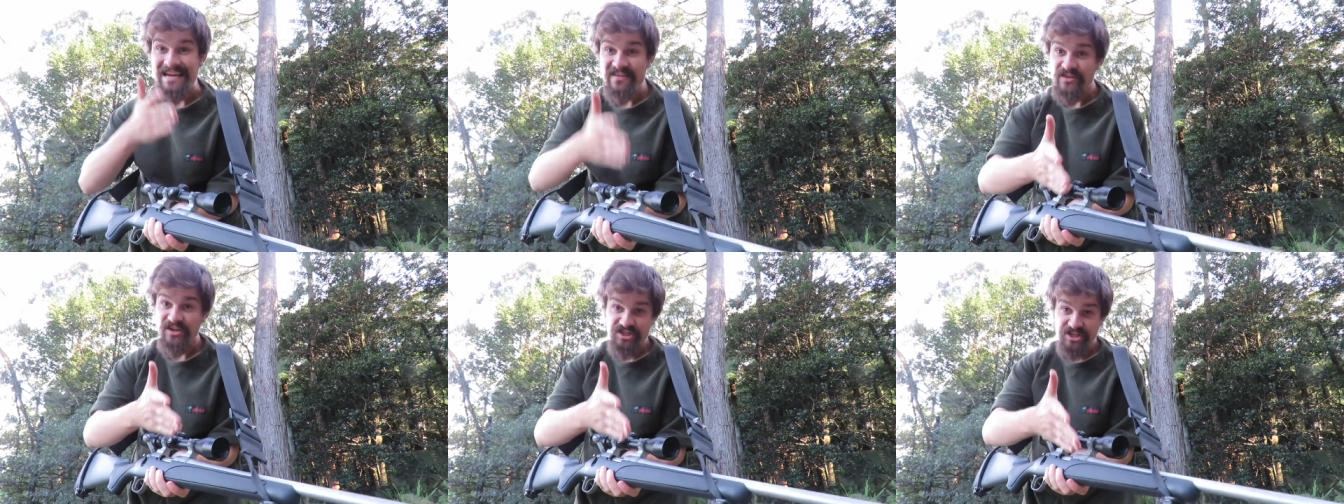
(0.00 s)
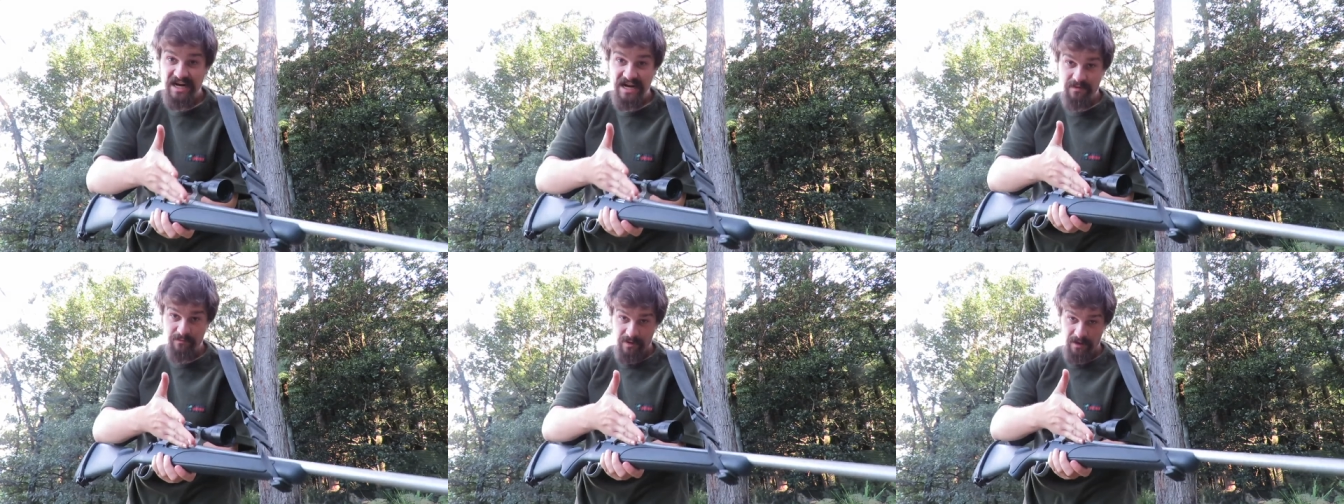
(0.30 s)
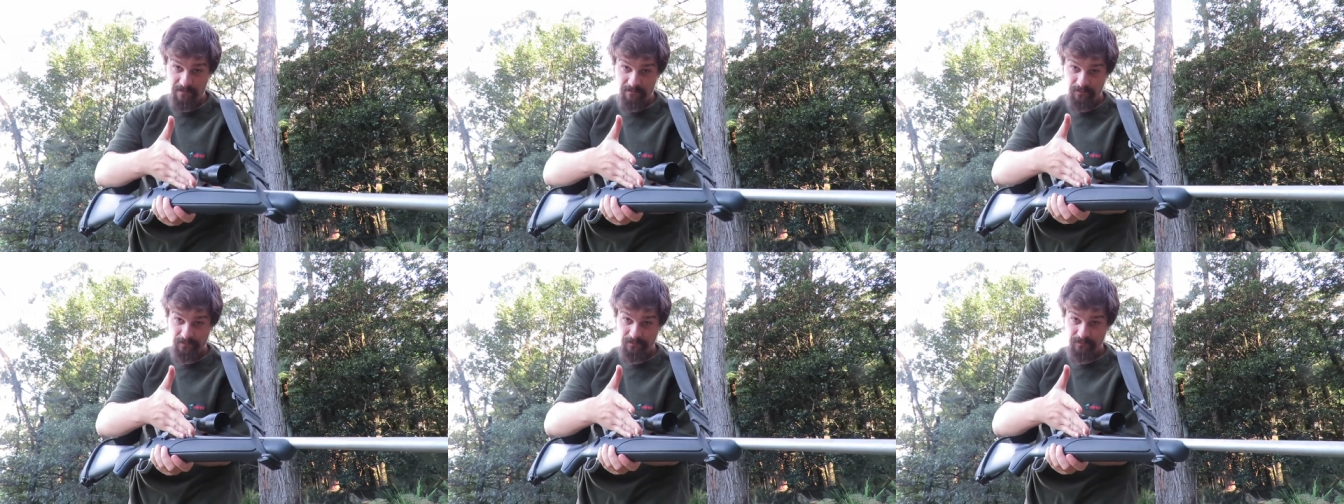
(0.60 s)
in the
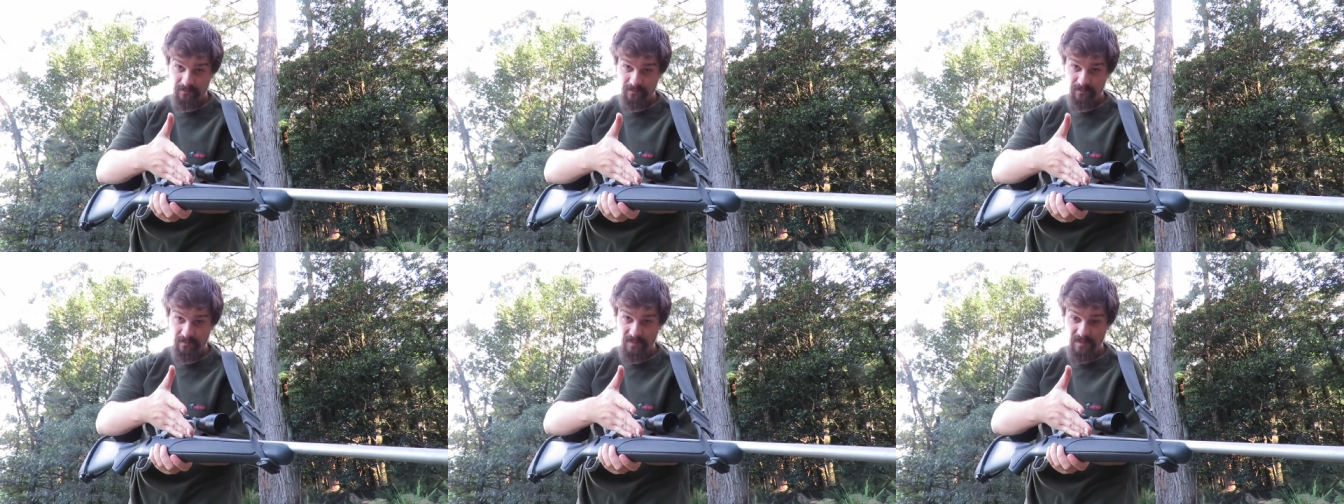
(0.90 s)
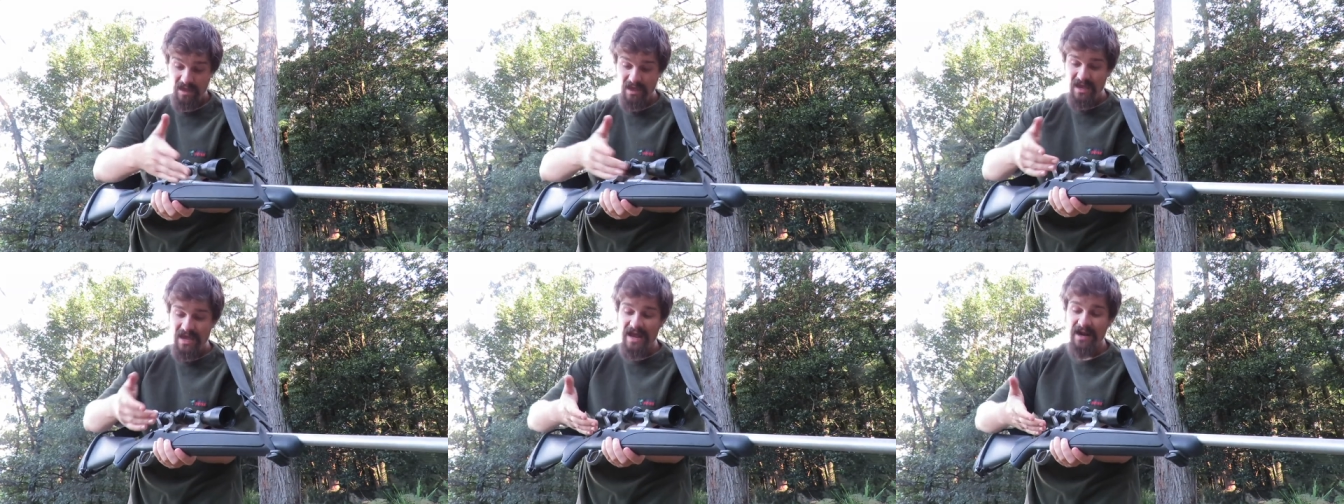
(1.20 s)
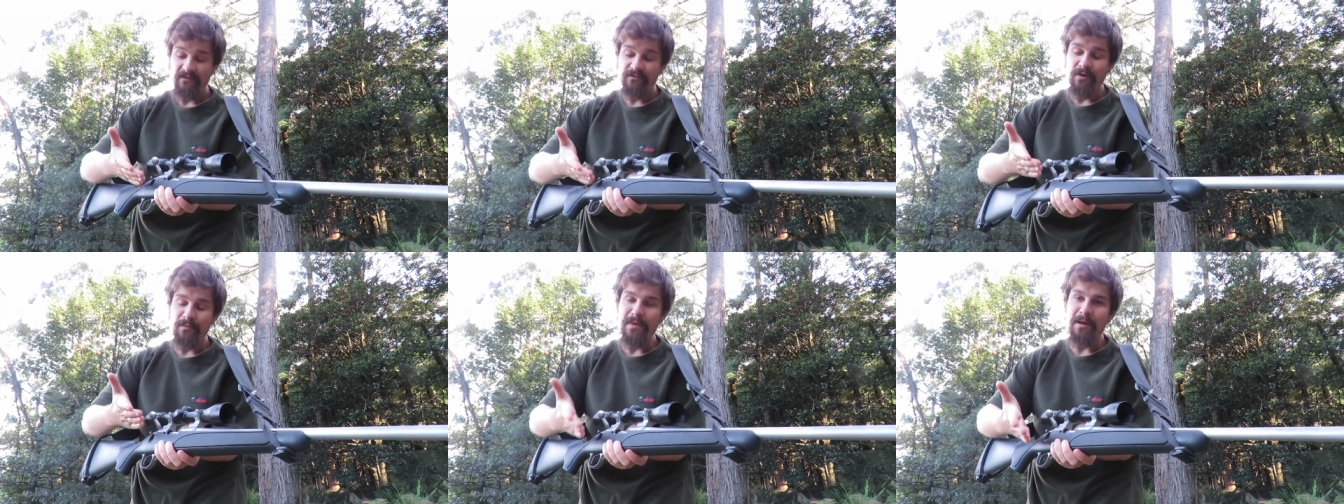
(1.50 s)
chamber
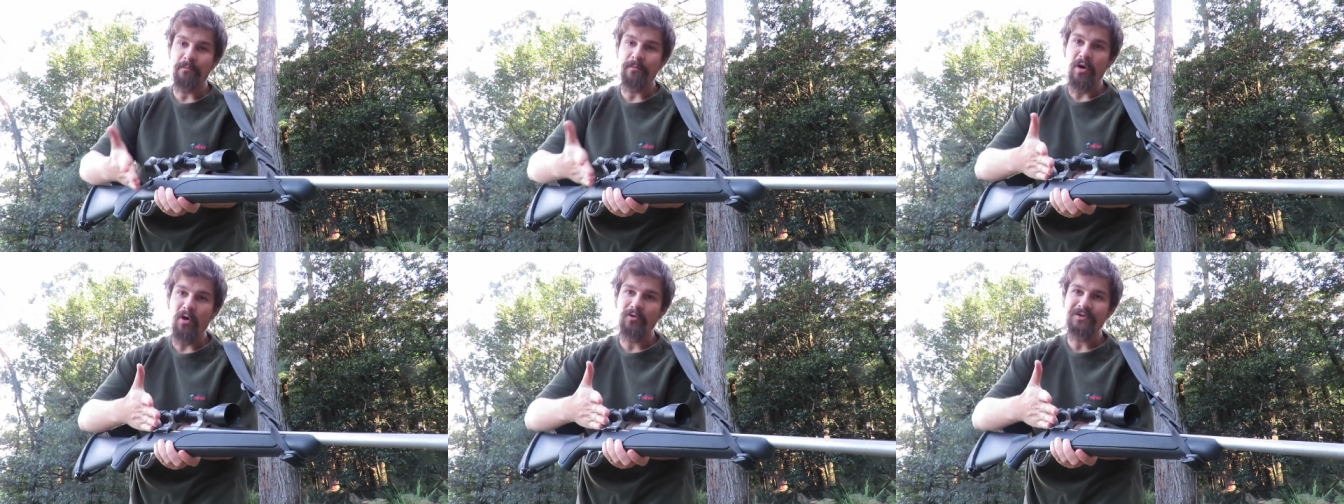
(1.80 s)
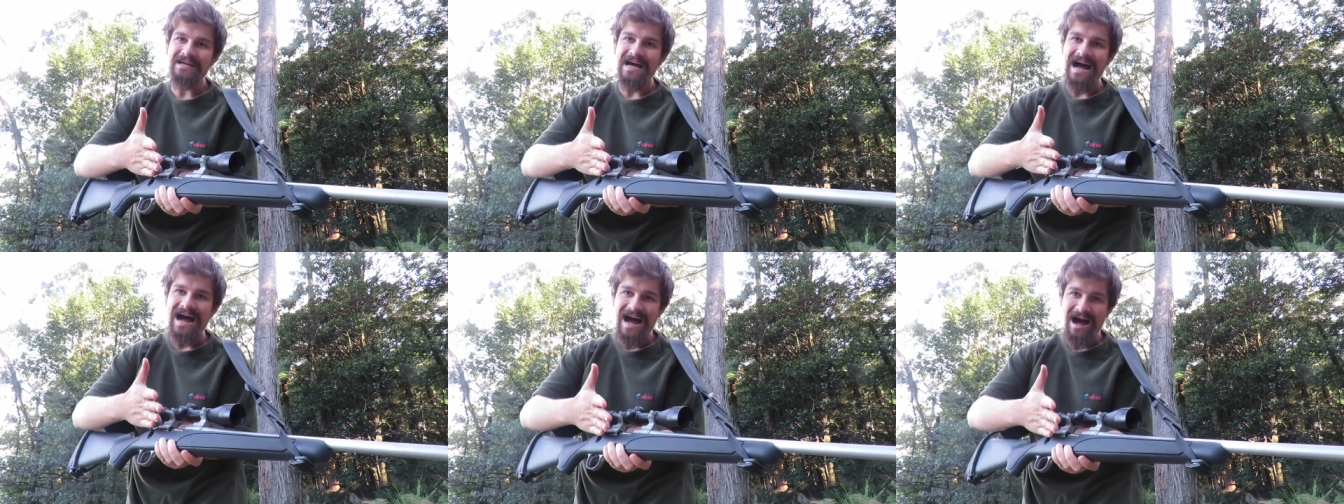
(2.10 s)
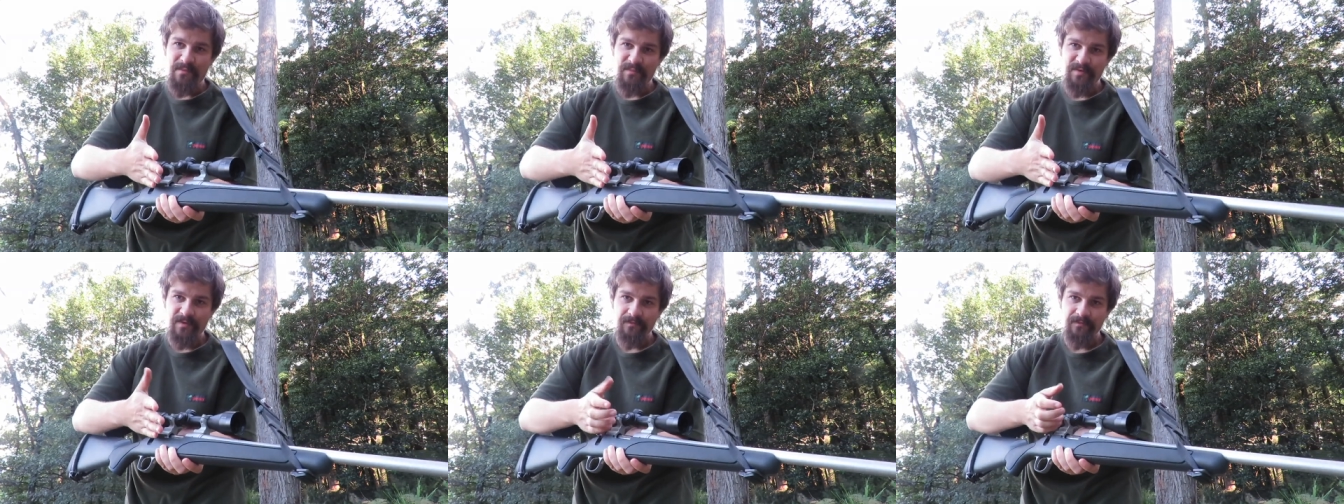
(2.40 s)
and I've got my bolt
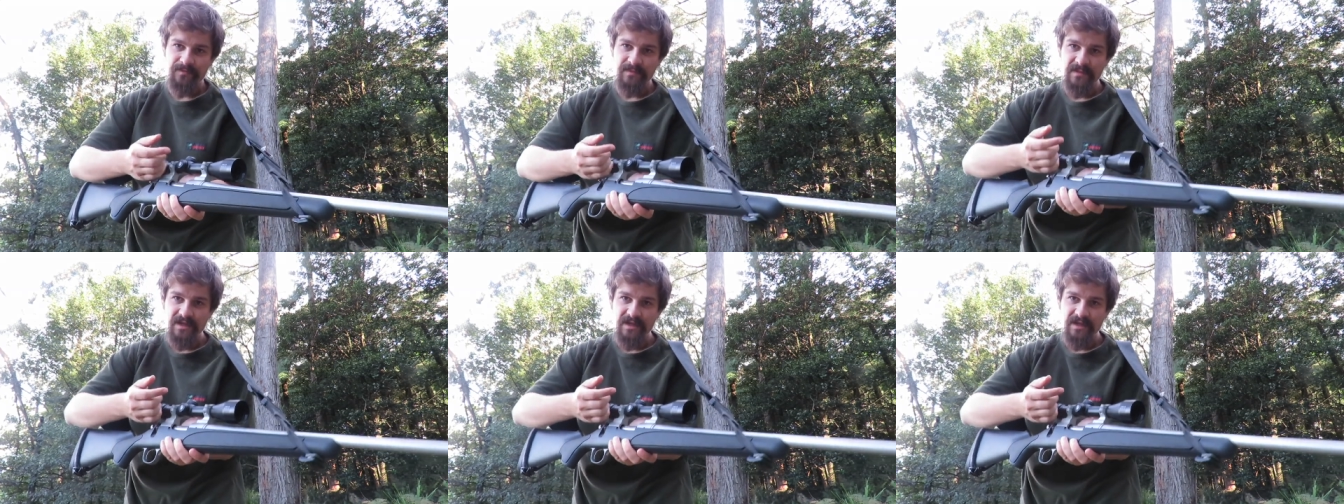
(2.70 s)
up.